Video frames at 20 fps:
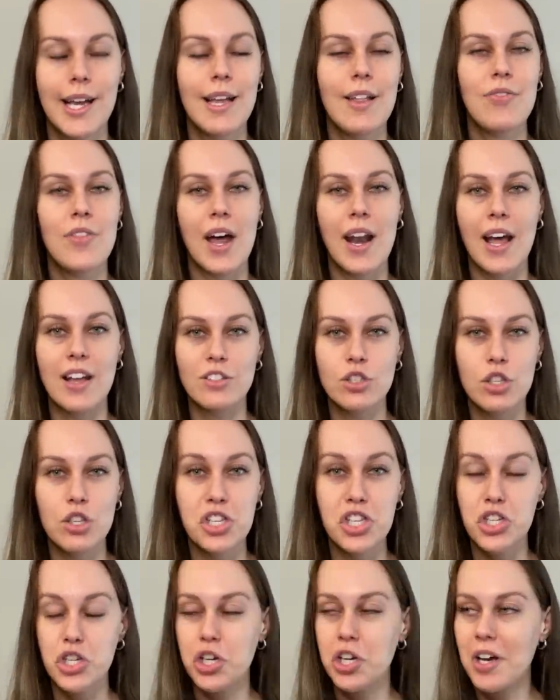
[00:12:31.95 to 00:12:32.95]
that has
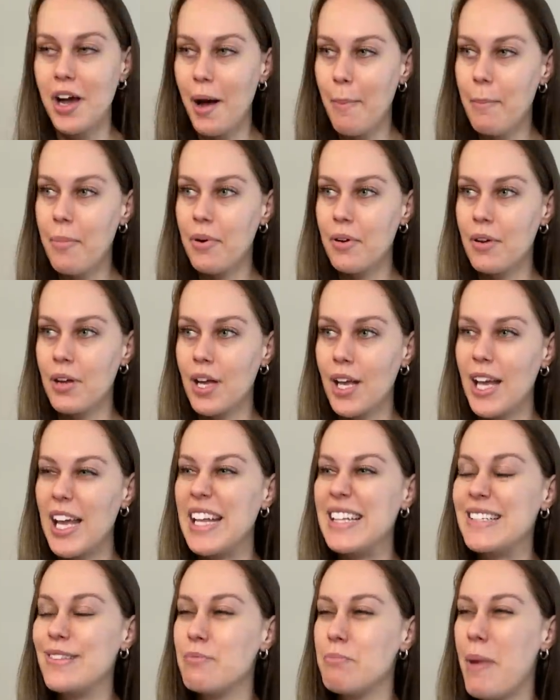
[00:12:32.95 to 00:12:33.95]
stood up.
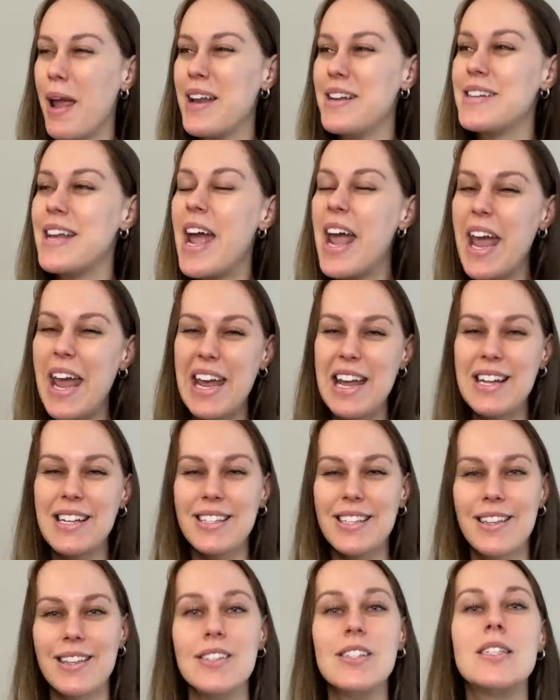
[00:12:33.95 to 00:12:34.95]
It
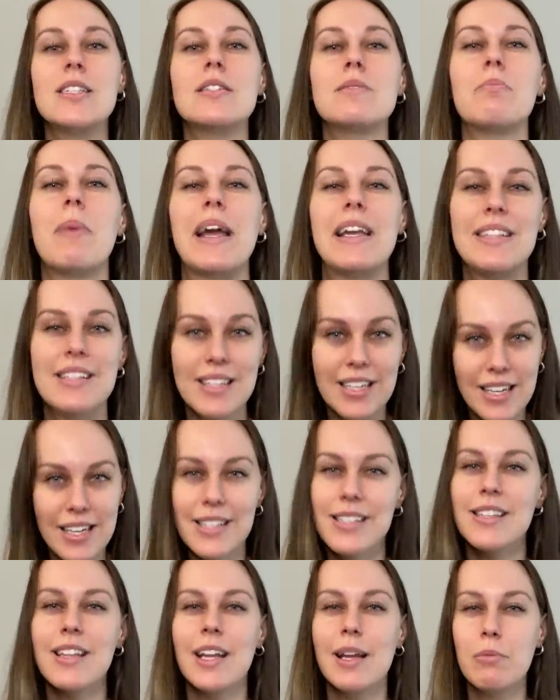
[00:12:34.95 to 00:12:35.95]
maintains the
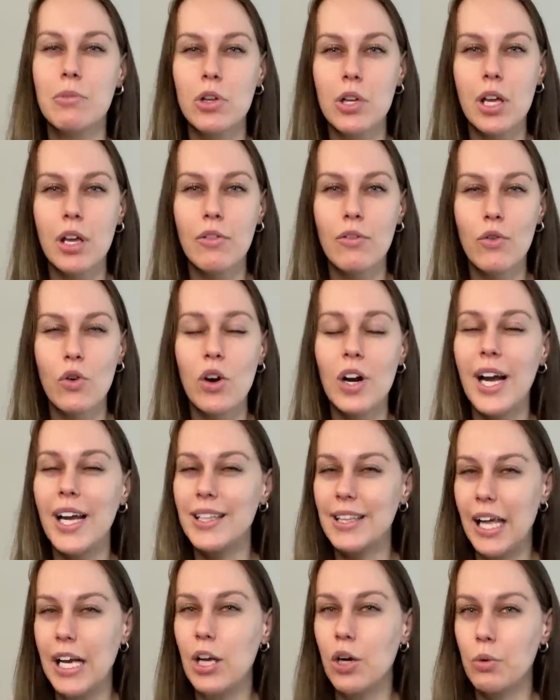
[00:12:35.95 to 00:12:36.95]
spiciness that I'm looking for. I
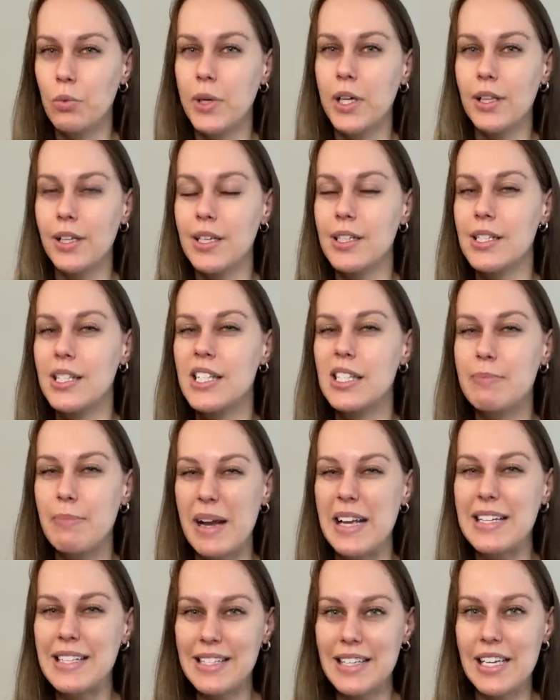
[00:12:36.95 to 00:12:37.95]
like a really
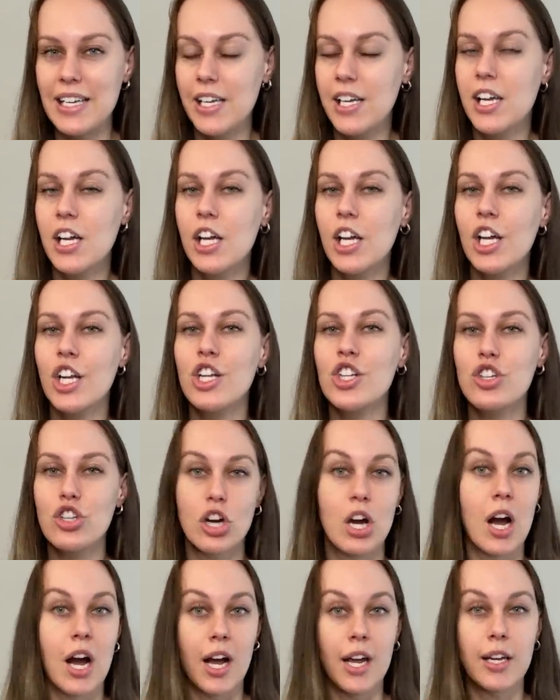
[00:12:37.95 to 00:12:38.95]
spicy
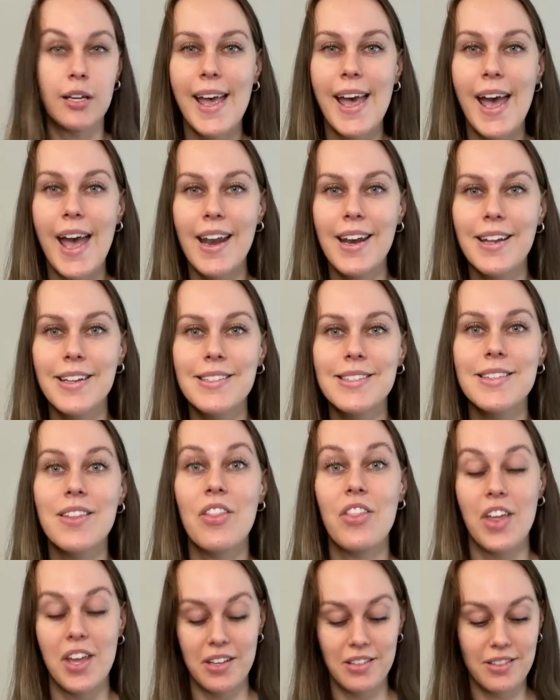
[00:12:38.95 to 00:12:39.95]
chai, and it's
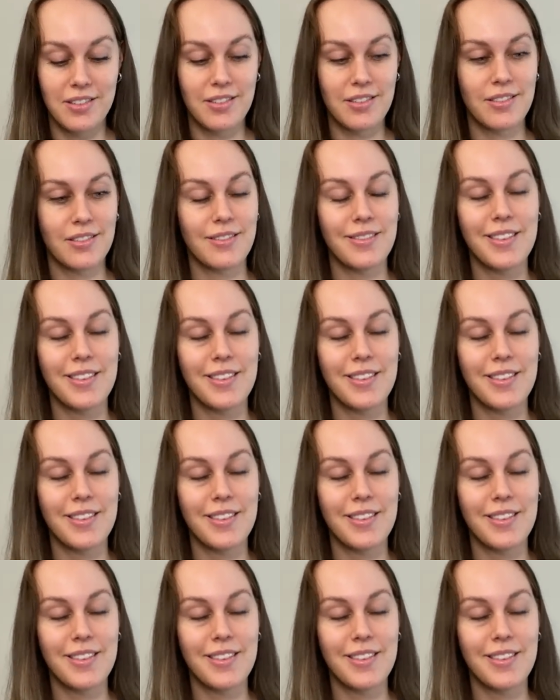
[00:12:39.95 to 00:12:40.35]
this